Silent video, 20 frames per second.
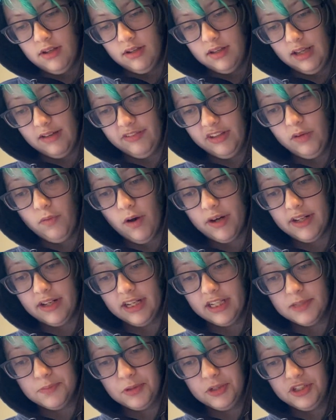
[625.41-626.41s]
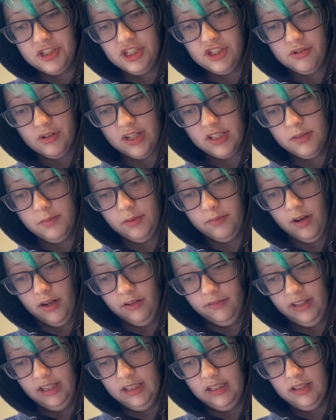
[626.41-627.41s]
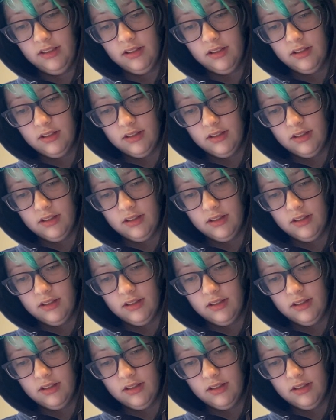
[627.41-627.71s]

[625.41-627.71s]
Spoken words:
if he wanted his Puchi shrine to be renovated,